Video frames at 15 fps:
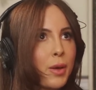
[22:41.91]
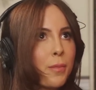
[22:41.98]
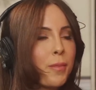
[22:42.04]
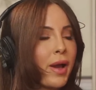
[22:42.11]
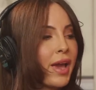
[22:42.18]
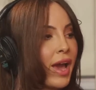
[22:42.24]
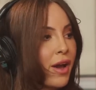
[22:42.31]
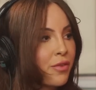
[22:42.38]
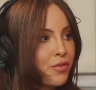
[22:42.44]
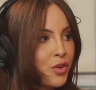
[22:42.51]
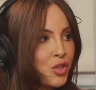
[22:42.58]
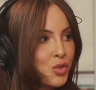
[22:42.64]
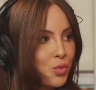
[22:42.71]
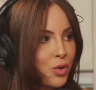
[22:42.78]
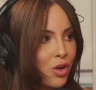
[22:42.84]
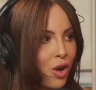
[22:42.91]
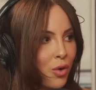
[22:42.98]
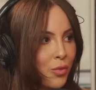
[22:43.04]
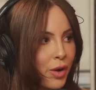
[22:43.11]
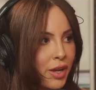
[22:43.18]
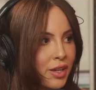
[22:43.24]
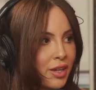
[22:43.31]
my efforts were not
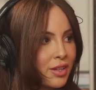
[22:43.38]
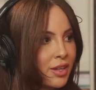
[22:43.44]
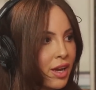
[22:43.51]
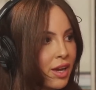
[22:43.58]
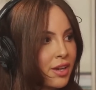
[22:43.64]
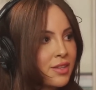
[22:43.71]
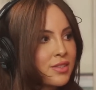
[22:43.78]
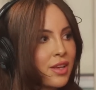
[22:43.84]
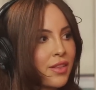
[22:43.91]
recognized,